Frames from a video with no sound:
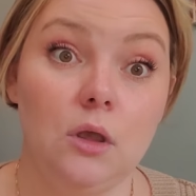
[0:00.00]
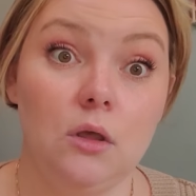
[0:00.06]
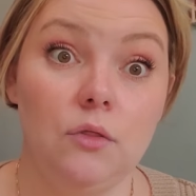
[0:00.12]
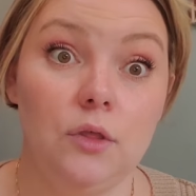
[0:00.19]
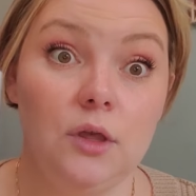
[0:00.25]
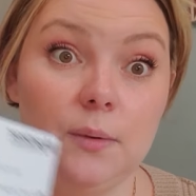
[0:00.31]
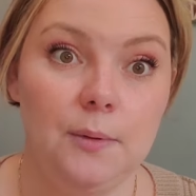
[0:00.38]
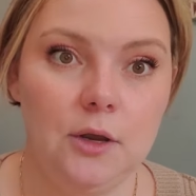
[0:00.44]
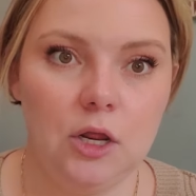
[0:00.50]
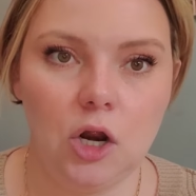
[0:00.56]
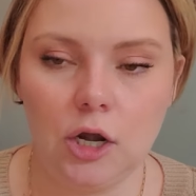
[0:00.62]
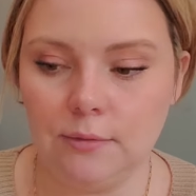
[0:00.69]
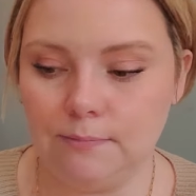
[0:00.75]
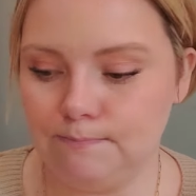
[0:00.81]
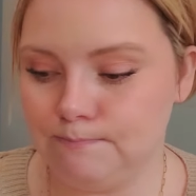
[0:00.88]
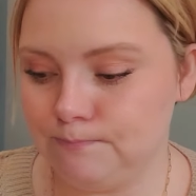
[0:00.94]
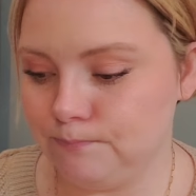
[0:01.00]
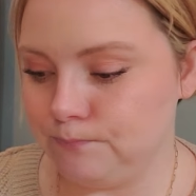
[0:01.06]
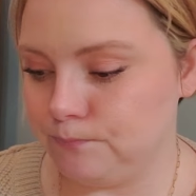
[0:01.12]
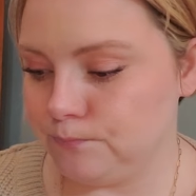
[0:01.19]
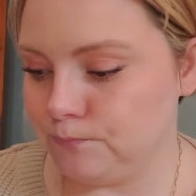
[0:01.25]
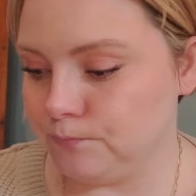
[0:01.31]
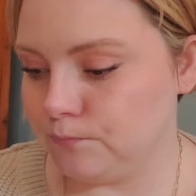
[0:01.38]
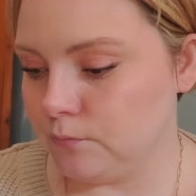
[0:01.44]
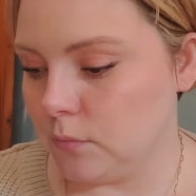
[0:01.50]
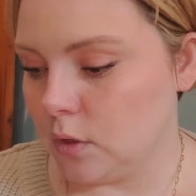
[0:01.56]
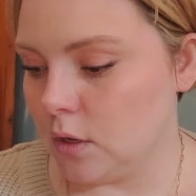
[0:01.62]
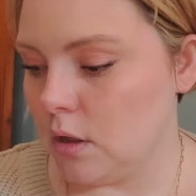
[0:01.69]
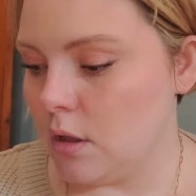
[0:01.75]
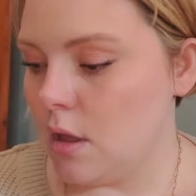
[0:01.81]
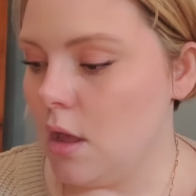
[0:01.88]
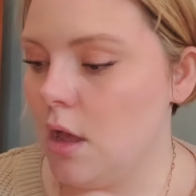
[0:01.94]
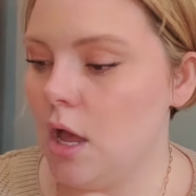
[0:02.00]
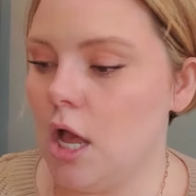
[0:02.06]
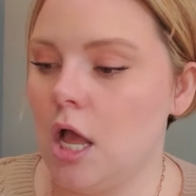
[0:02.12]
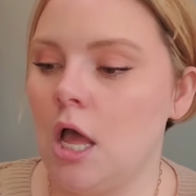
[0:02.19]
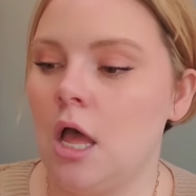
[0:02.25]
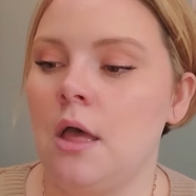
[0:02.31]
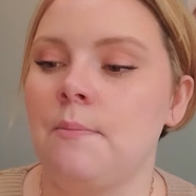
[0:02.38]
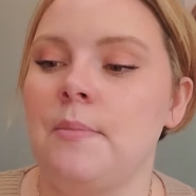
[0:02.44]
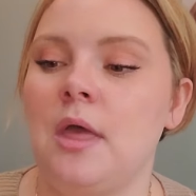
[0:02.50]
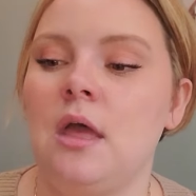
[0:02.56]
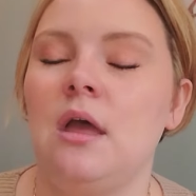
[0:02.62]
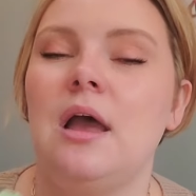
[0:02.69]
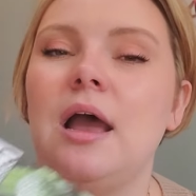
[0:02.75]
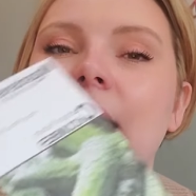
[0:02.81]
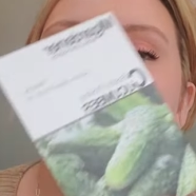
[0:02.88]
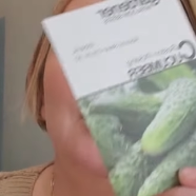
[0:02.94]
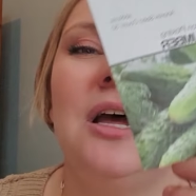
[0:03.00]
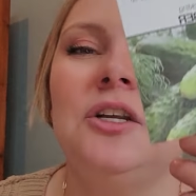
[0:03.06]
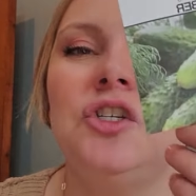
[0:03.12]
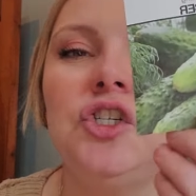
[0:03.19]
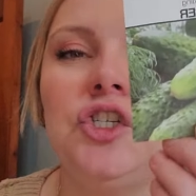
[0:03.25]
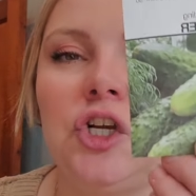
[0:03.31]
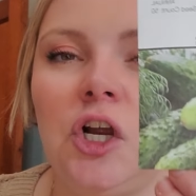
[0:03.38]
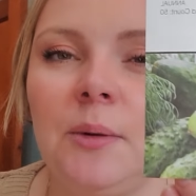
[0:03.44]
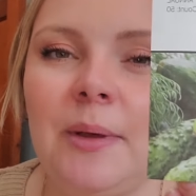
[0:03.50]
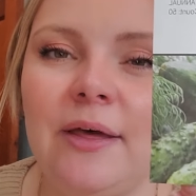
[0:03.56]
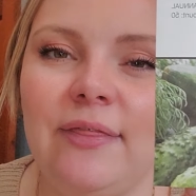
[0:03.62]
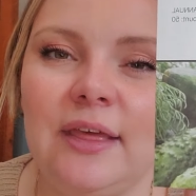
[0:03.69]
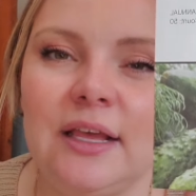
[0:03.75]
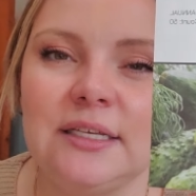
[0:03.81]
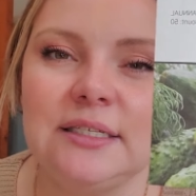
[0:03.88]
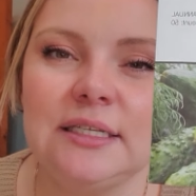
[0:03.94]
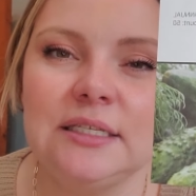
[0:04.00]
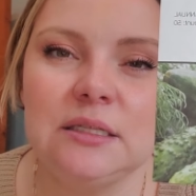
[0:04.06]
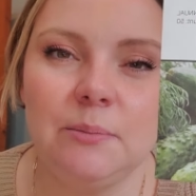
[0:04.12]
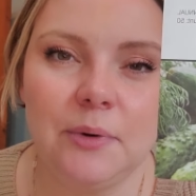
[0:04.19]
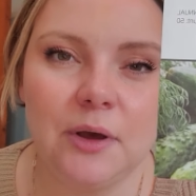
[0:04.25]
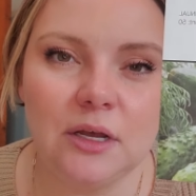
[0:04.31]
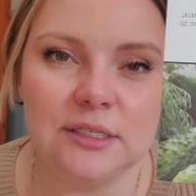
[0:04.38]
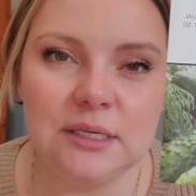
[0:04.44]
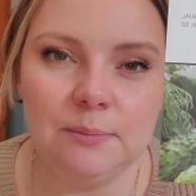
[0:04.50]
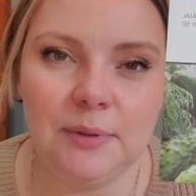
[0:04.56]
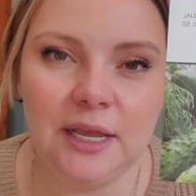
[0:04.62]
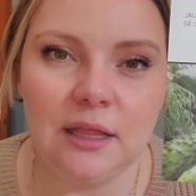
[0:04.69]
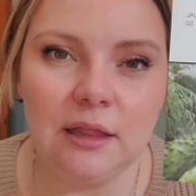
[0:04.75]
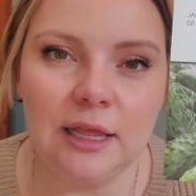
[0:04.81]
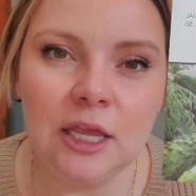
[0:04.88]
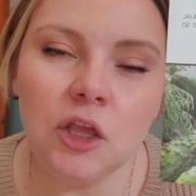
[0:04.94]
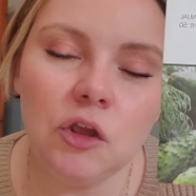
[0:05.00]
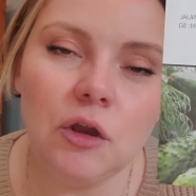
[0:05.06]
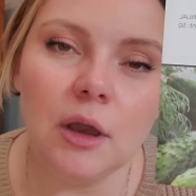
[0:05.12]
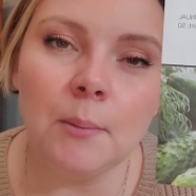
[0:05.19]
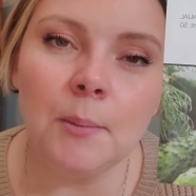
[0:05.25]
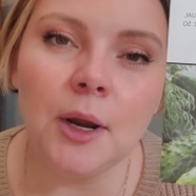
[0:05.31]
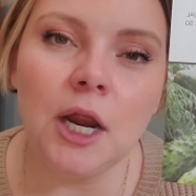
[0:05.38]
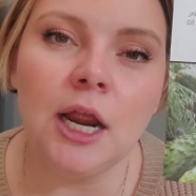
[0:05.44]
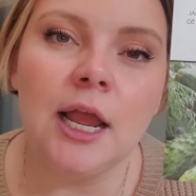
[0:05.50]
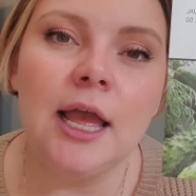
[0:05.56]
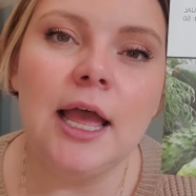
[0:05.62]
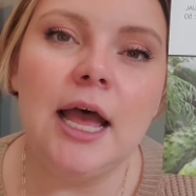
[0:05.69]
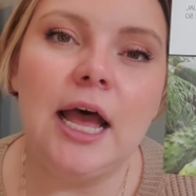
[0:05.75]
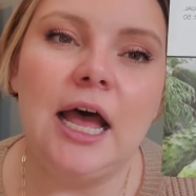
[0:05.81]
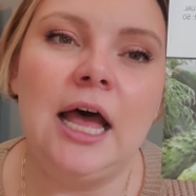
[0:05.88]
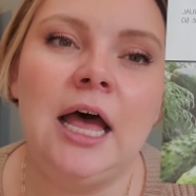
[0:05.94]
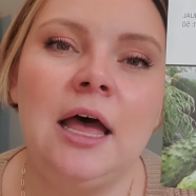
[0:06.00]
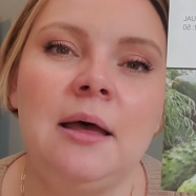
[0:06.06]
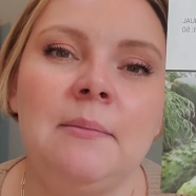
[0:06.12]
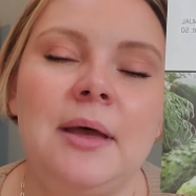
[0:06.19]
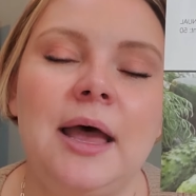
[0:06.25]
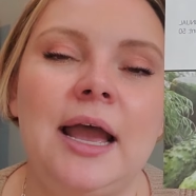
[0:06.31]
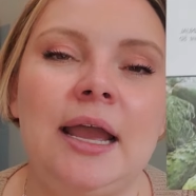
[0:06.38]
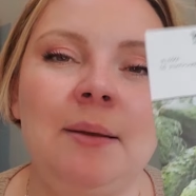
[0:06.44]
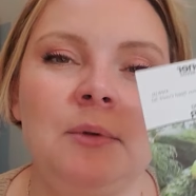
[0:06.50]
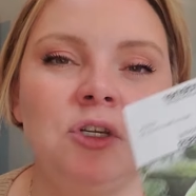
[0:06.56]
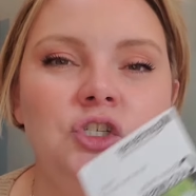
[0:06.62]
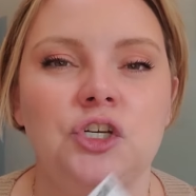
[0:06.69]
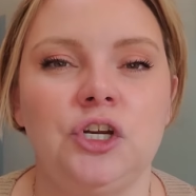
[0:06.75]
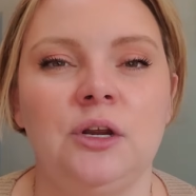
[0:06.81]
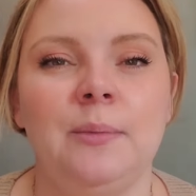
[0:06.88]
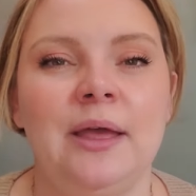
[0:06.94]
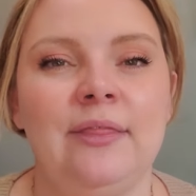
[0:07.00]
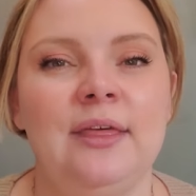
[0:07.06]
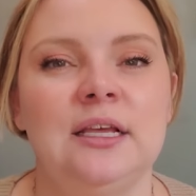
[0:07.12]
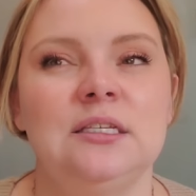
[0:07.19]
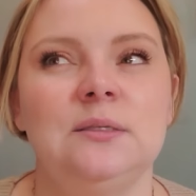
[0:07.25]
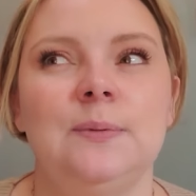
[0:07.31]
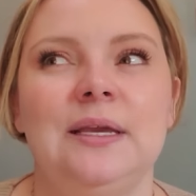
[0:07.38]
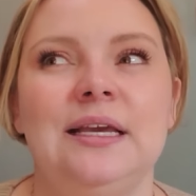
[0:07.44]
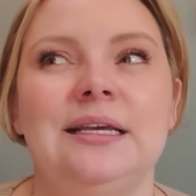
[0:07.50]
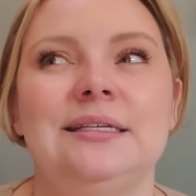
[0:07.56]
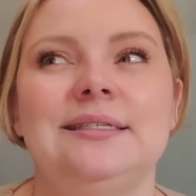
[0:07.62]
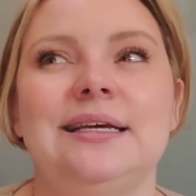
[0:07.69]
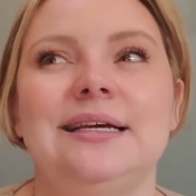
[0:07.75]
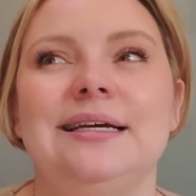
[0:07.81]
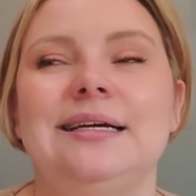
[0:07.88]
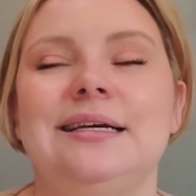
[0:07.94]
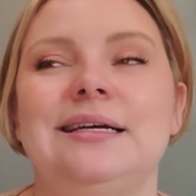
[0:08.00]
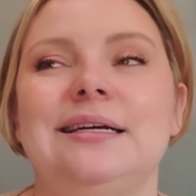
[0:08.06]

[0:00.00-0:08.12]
the community garden. I'm unsure about this. This is the Boston pickling cucumber. I am unsure about this because I